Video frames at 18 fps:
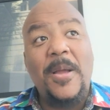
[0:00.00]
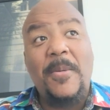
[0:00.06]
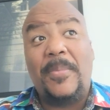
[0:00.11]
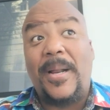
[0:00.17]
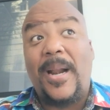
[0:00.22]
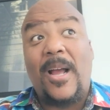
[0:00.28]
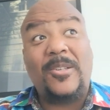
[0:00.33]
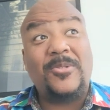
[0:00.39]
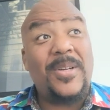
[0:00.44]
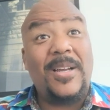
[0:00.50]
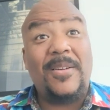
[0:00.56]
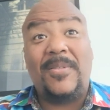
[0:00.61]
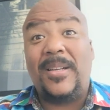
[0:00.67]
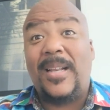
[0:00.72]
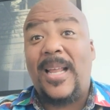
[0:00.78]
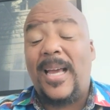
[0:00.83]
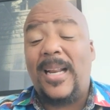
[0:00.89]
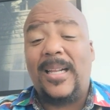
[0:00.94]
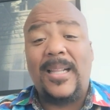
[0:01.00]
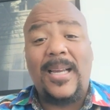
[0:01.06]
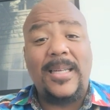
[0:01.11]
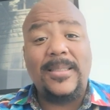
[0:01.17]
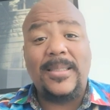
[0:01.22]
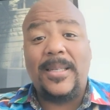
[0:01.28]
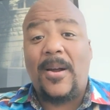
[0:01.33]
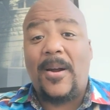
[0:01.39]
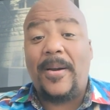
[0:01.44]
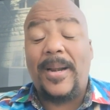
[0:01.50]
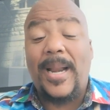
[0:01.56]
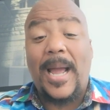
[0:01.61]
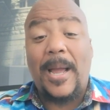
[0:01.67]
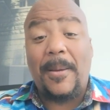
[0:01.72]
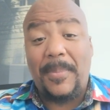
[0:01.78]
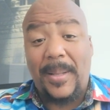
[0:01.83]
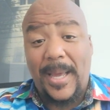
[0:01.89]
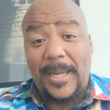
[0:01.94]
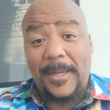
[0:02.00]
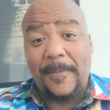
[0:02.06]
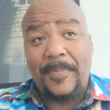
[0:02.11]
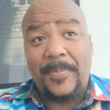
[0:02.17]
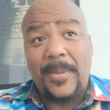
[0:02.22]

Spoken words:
but I also have a lot of clients that are not Black.